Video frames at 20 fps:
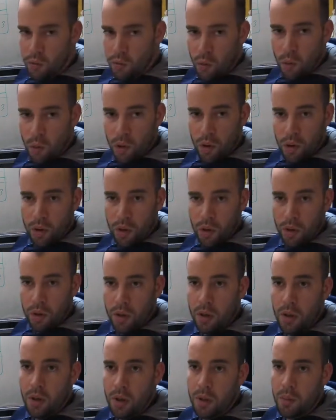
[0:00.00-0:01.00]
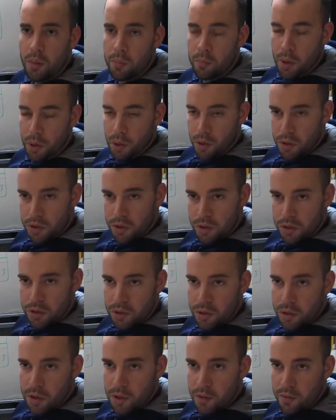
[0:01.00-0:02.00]
for
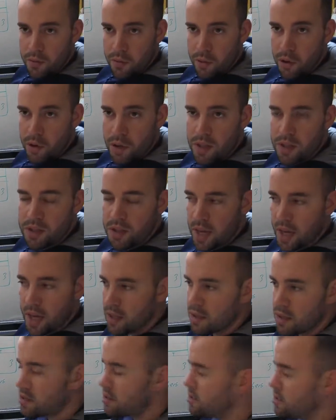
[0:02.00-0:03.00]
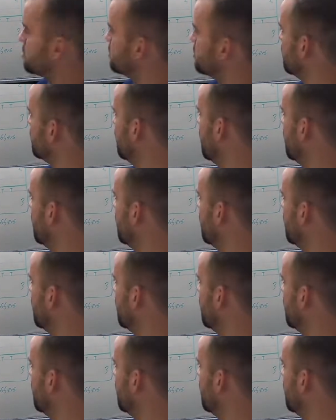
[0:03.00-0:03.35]
bursts of 30 seconds.